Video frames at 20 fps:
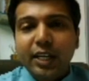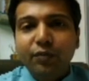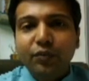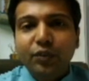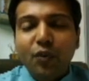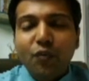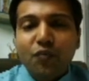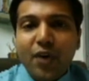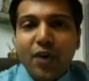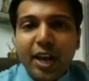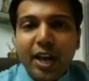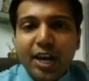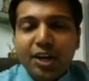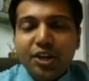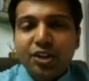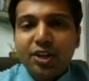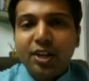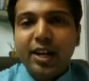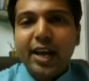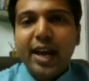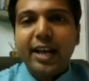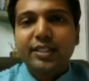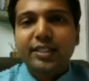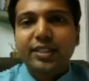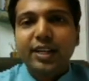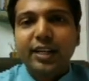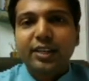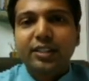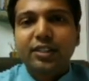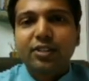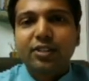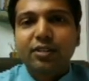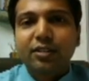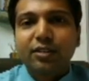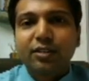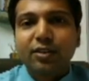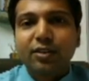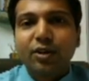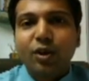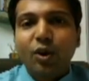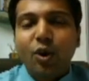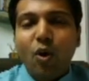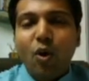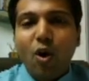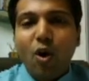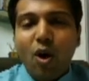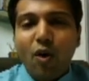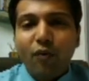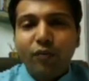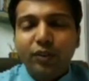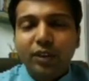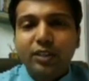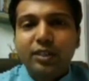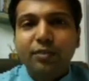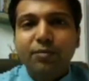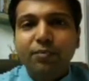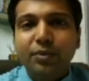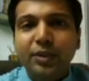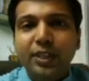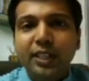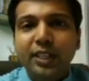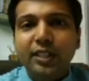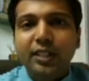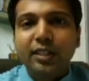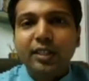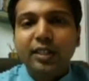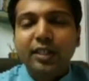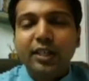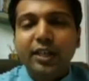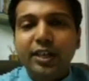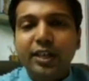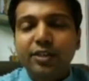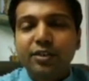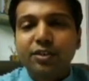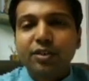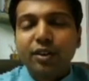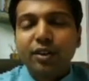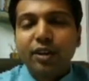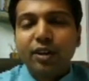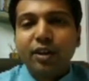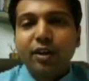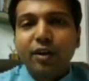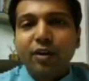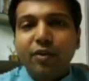if the financial assets of the company is